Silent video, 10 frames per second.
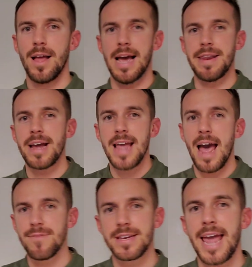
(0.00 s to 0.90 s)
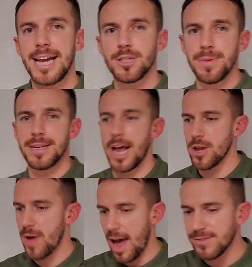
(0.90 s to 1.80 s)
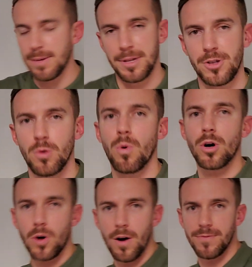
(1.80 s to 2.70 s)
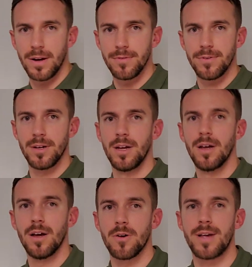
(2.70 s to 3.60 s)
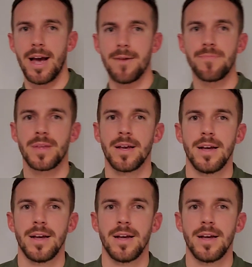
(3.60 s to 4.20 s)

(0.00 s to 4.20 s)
And now you have engagement. Now you have something to work off of, okay?